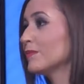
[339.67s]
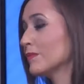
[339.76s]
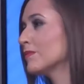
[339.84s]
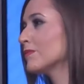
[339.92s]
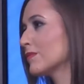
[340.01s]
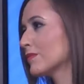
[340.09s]

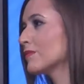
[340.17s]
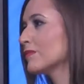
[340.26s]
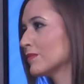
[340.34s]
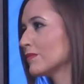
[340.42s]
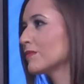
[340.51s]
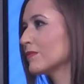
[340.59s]
gives me great
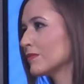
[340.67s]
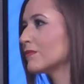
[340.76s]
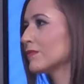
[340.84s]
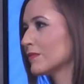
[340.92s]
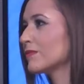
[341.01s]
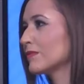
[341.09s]
peace of mind
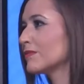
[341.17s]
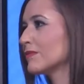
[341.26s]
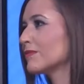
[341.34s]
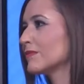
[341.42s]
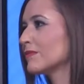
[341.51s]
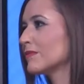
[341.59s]
knowing that I
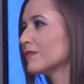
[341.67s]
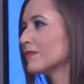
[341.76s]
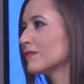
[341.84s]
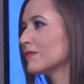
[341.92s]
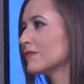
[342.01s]
can be there